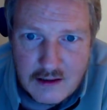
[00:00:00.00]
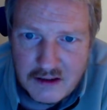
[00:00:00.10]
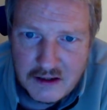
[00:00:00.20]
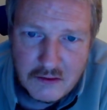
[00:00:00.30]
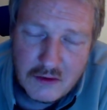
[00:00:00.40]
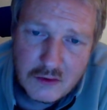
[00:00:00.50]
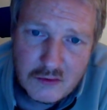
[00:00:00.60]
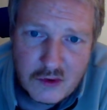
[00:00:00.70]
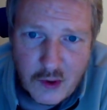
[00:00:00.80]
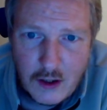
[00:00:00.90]

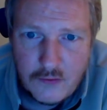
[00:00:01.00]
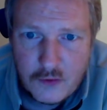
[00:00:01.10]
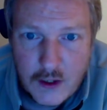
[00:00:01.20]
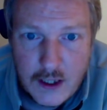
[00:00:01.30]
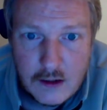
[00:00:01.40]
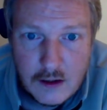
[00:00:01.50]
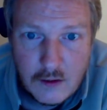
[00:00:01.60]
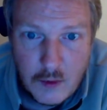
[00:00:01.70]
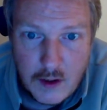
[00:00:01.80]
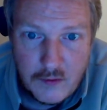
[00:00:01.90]
12 to 18
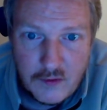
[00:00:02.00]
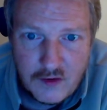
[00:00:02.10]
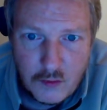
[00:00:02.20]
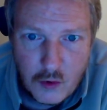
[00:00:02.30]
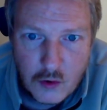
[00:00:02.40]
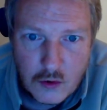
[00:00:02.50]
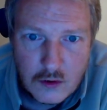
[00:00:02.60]
months more.